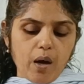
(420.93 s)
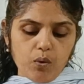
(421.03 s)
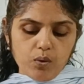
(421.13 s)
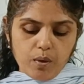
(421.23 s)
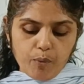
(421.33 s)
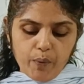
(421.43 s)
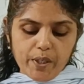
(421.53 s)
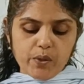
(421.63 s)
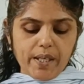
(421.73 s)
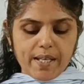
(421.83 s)
now
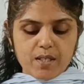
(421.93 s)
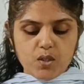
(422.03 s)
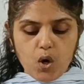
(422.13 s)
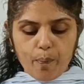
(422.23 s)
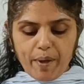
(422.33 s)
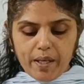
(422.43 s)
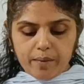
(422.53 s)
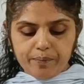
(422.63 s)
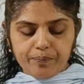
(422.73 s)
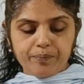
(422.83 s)
moving to the next topic,
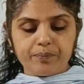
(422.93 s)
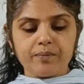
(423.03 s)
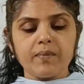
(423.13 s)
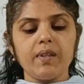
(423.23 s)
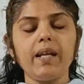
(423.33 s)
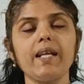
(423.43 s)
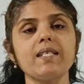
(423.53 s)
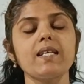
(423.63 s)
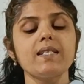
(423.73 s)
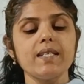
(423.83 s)
that
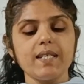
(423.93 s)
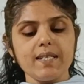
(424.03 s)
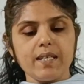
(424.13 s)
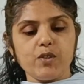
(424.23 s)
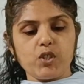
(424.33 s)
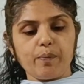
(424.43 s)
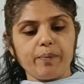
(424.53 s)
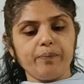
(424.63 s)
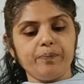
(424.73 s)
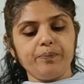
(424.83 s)
is
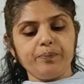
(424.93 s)
citizenship.